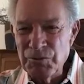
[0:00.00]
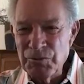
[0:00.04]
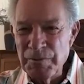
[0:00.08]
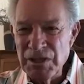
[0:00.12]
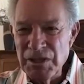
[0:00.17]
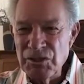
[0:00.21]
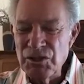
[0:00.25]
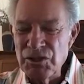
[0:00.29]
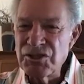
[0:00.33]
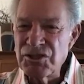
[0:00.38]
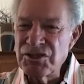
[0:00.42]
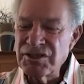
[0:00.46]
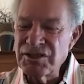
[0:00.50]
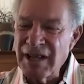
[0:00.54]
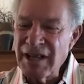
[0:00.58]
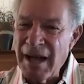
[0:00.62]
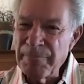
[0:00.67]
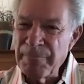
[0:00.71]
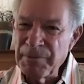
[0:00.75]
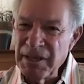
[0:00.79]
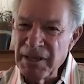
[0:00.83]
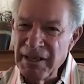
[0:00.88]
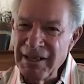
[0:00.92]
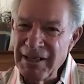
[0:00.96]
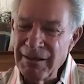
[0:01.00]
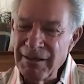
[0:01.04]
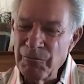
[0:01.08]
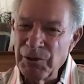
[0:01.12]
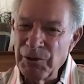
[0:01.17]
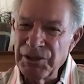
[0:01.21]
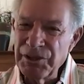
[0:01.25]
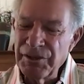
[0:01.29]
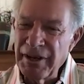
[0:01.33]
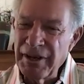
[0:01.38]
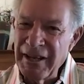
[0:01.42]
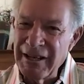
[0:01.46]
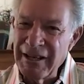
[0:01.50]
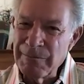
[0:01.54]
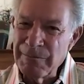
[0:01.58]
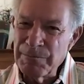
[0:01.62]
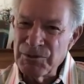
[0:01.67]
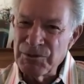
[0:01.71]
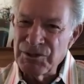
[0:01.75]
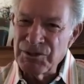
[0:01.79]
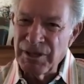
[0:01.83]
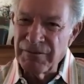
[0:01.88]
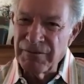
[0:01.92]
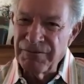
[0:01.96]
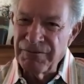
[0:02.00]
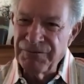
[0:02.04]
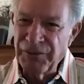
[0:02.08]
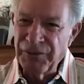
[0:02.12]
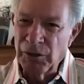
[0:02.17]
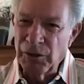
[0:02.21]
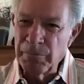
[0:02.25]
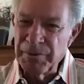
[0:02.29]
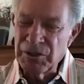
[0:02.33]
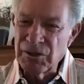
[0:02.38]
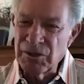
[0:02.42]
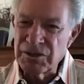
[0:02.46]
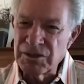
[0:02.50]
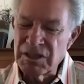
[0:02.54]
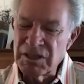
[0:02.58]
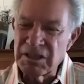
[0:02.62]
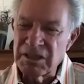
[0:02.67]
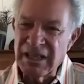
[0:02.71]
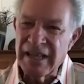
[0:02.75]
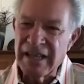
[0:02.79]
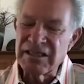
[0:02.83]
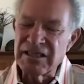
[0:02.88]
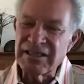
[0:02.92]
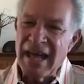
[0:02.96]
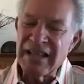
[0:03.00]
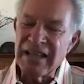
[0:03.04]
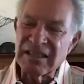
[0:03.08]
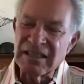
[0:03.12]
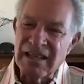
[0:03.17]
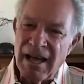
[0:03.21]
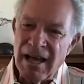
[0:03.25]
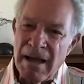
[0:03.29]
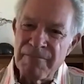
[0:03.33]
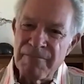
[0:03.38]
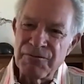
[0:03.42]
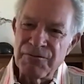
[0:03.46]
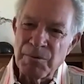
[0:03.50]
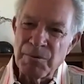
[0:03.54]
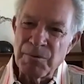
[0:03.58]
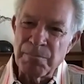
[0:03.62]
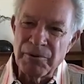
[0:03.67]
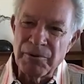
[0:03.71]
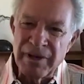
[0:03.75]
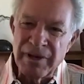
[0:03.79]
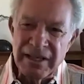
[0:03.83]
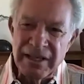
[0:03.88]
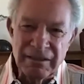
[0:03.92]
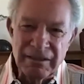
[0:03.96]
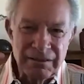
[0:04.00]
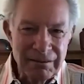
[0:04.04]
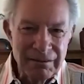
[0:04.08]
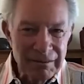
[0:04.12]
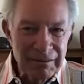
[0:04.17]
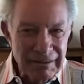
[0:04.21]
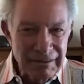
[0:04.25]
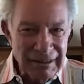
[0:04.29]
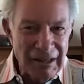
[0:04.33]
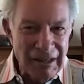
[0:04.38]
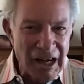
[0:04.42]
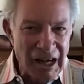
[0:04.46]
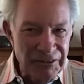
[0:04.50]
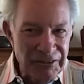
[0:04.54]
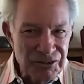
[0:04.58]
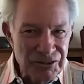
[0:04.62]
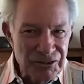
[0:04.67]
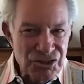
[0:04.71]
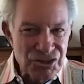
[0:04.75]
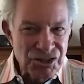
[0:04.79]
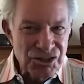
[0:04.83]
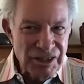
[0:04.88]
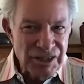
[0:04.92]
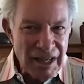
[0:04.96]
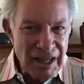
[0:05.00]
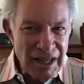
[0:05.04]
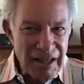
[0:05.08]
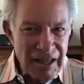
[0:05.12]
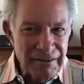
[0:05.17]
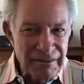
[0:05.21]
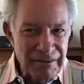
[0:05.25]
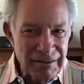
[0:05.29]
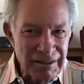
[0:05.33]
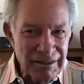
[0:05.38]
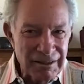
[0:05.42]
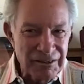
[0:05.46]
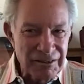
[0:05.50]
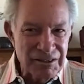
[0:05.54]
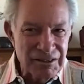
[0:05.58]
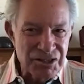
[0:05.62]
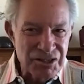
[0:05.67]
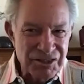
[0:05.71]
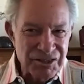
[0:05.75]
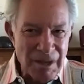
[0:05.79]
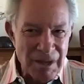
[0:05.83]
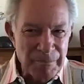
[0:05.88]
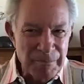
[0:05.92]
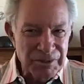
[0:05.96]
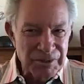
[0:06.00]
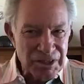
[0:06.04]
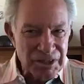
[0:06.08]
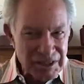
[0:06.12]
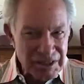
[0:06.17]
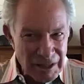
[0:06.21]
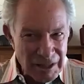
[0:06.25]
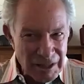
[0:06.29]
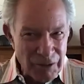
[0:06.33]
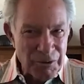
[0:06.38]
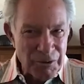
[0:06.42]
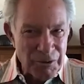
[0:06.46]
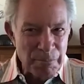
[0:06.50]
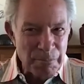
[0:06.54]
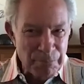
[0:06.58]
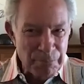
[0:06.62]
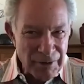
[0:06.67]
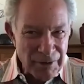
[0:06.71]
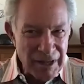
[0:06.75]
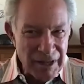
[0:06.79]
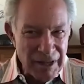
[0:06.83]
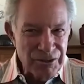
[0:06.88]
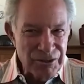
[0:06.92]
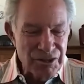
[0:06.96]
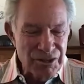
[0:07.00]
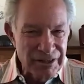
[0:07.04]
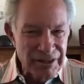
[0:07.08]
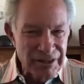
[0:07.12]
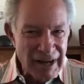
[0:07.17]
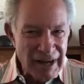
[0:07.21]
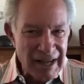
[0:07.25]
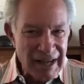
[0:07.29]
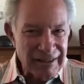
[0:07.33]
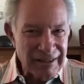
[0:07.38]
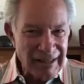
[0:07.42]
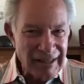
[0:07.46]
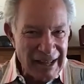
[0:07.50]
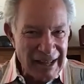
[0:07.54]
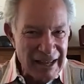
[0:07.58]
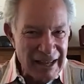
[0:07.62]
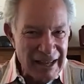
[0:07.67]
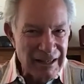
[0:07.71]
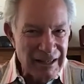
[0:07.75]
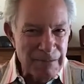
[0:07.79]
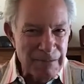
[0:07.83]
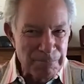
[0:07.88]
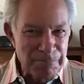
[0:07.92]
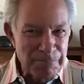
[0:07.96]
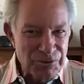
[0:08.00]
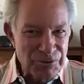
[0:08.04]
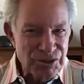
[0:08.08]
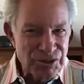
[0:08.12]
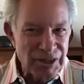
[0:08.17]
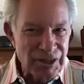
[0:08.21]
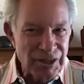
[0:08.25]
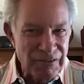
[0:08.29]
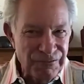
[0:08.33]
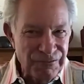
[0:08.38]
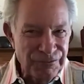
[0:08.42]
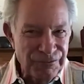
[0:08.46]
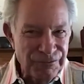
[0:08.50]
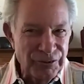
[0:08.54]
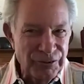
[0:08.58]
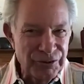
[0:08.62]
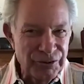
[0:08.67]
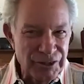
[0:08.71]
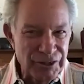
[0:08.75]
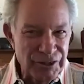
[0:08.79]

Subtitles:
which means you should stop eating when you're 80% full because it takes that time for the brain to understand, the stomach to tell the brain you're not 80% full, you're totally full.